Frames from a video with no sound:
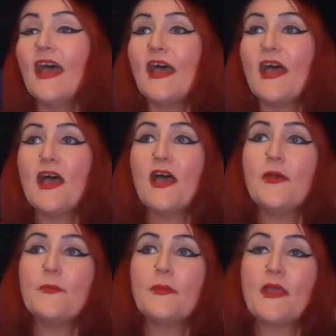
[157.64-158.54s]

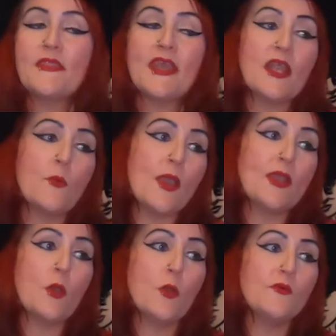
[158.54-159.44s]
And then I
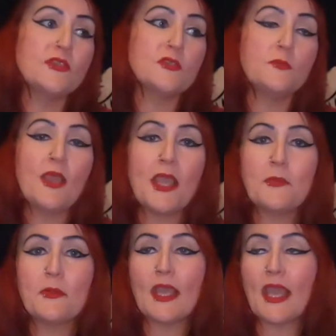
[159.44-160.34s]
went over to
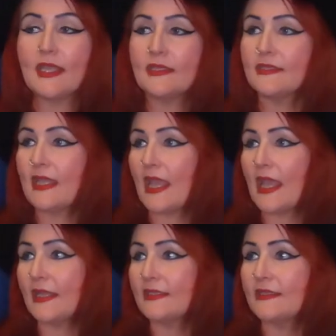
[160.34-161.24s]
Poundland,
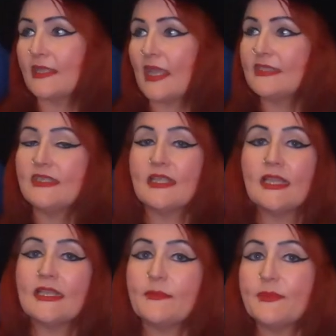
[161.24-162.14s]
and I did a
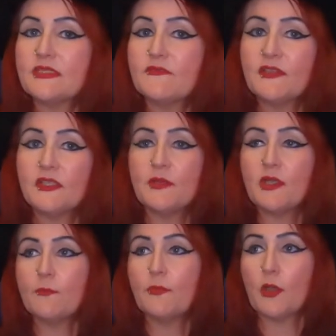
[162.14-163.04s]
little bit of filming
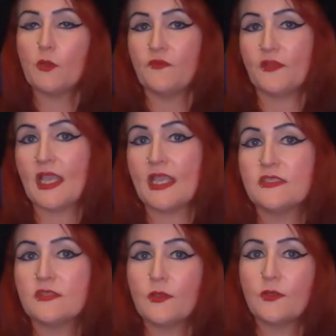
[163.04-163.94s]
on both,
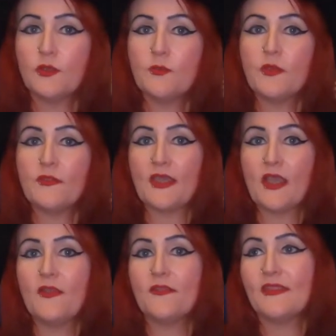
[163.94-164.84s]
guys, so I'm going to put that
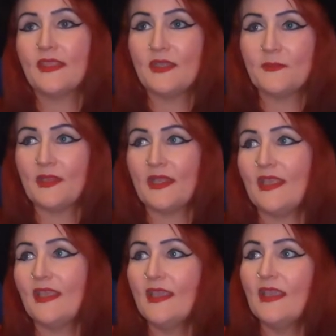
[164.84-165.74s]
on in a
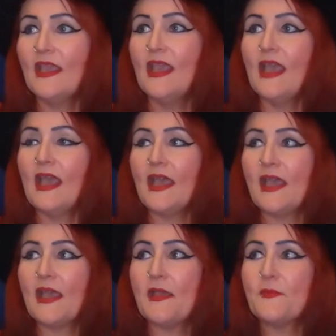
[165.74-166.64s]
minute.
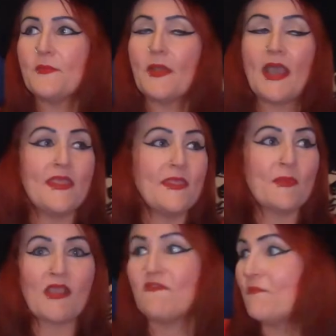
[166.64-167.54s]
And then
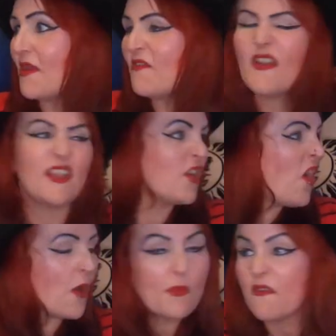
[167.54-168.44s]
my friend
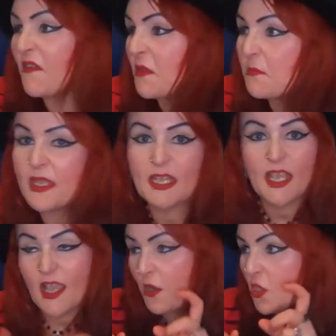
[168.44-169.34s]
caught me filming,
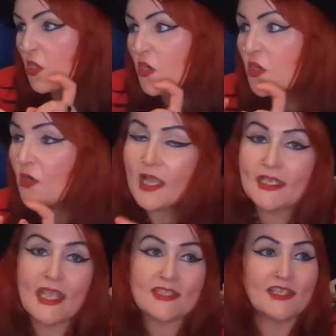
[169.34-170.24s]
and
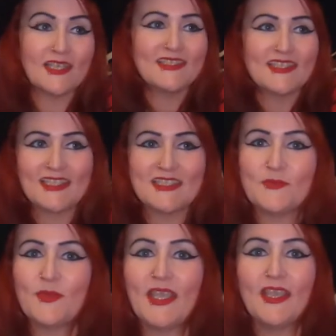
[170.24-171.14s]
he actually said
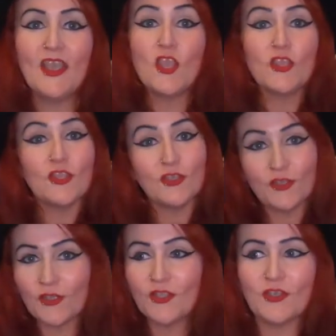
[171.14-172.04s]
to me, you
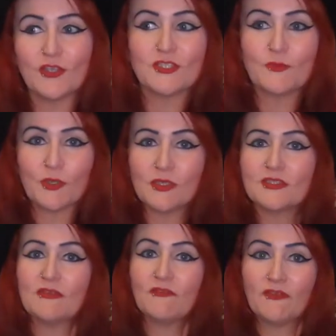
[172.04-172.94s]
know you're not
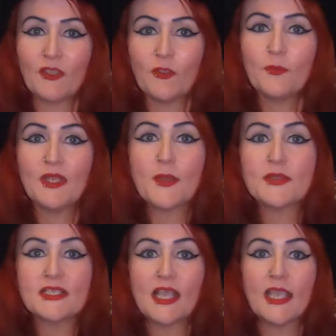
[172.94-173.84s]
supposed to film. And I
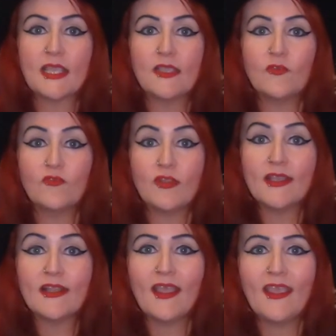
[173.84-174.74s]
was like,
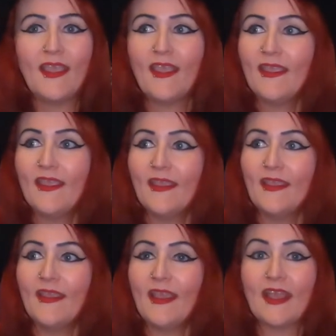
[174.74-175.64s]
really?
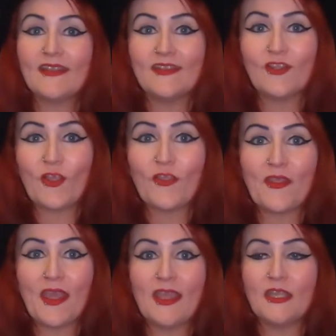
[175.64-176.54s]
I didn't know
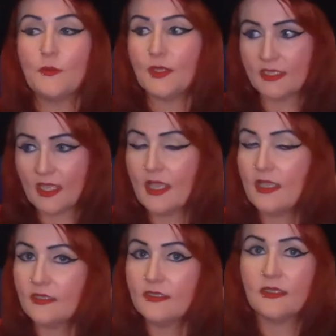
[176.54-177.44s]
that. And he went, yeah,
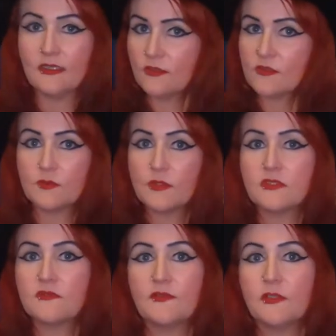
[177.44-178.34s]
you're not supposed
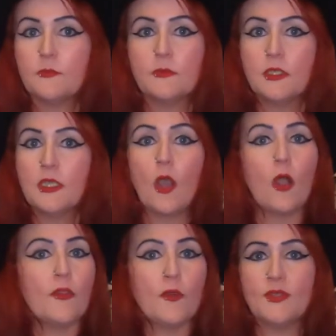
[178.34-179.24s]
to film.
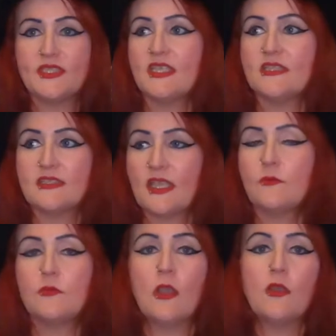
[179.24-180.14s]
Although we take the
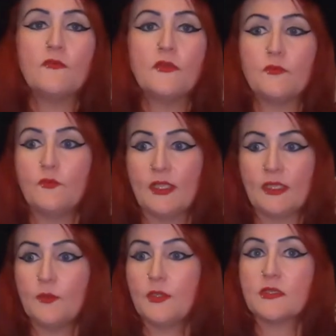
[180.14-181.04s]
sound off,
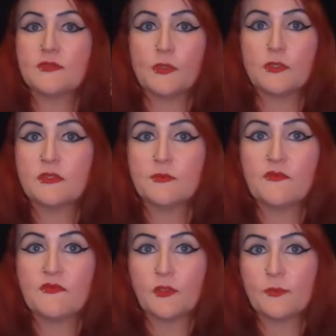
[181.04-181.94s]
really, we're not supposed to be
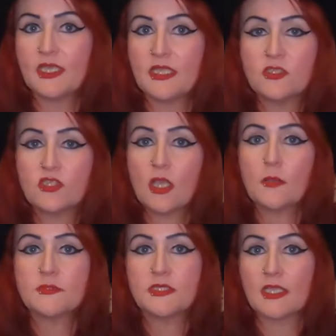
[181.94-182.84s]
filming in the
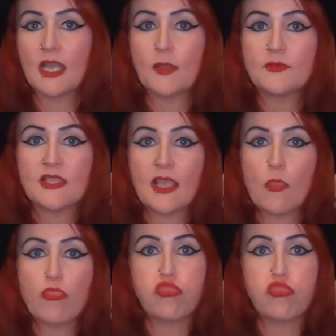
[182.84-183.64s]
shops. And I was like...